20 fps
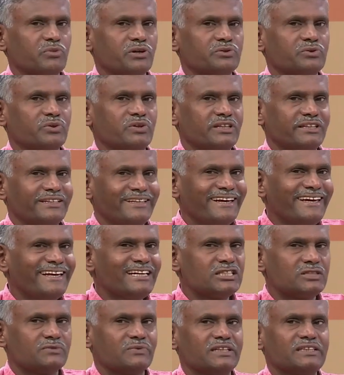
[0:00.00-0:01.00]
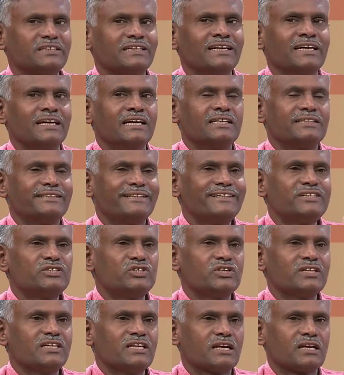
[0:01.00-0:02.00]
module deals with
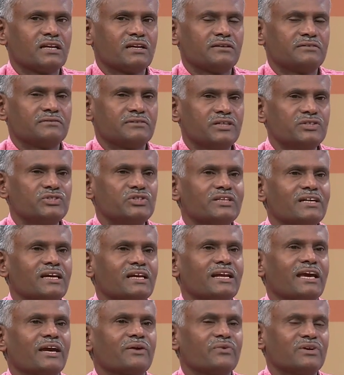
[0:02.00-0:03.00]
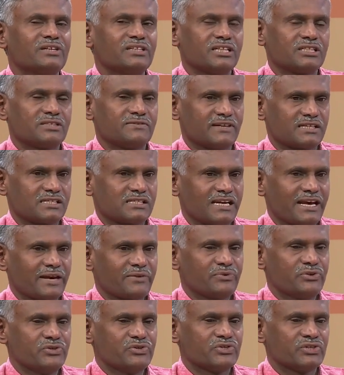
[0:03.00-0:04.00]
teaching a, teaching a language as first
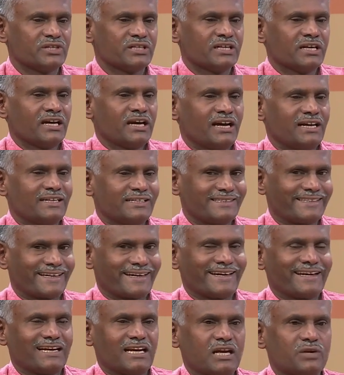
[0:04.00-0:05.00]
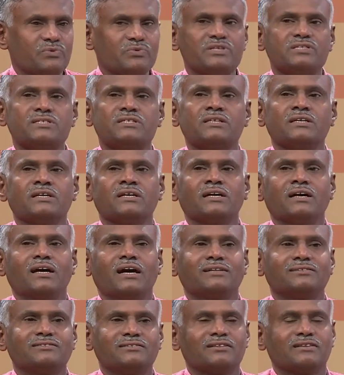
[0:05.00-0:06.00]
language and second language
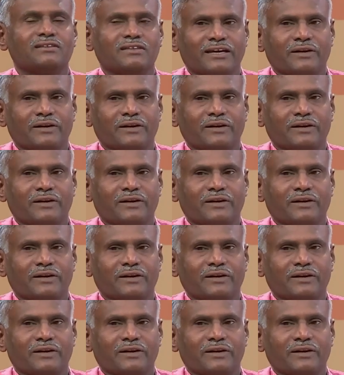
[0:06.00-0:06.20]
and third